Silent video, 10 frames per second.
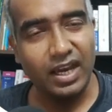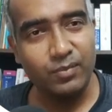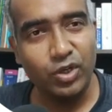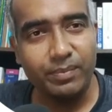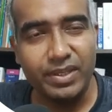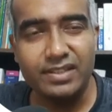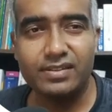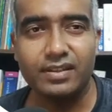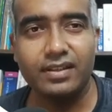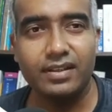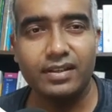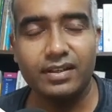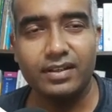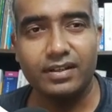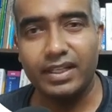Harmonic means,
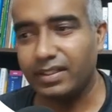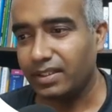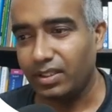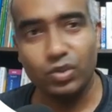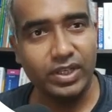right?